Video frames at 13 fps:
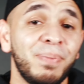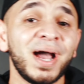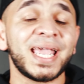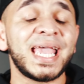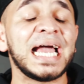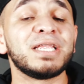
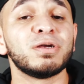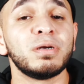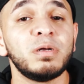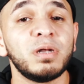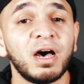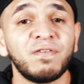But can your
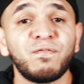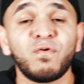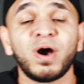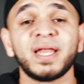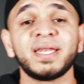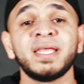loved
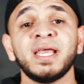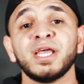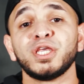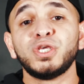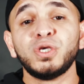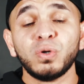one
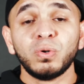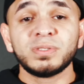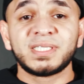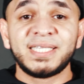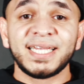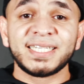
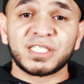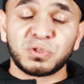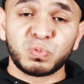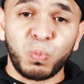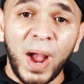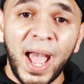use
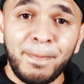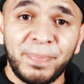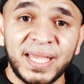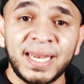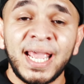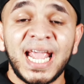this
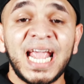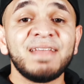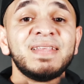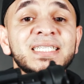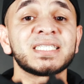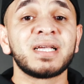weapon?
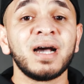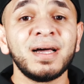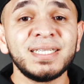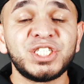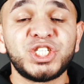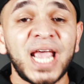If this
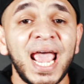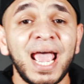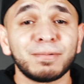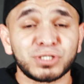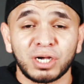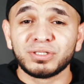gun
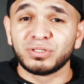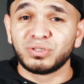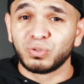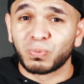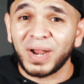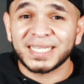jams under
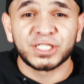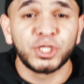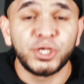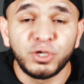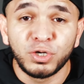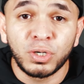duress,
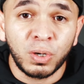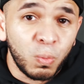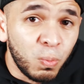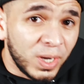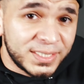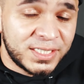do you know
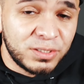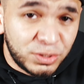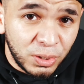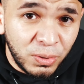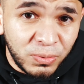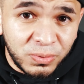what to
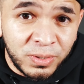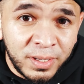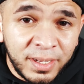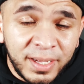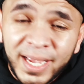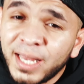do?
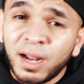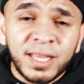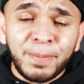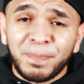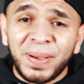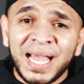It all
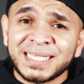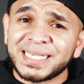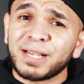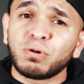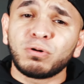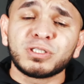depends
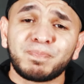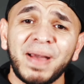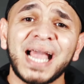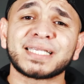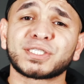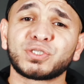and goes
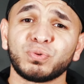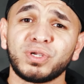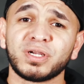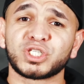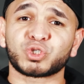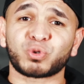back to
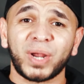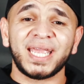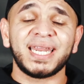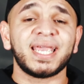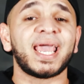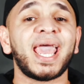your
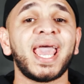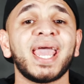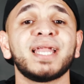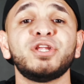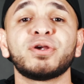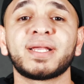training
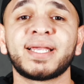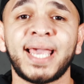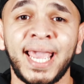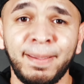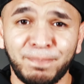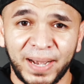and your
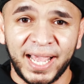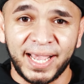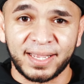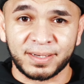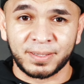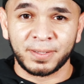game
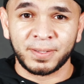plan.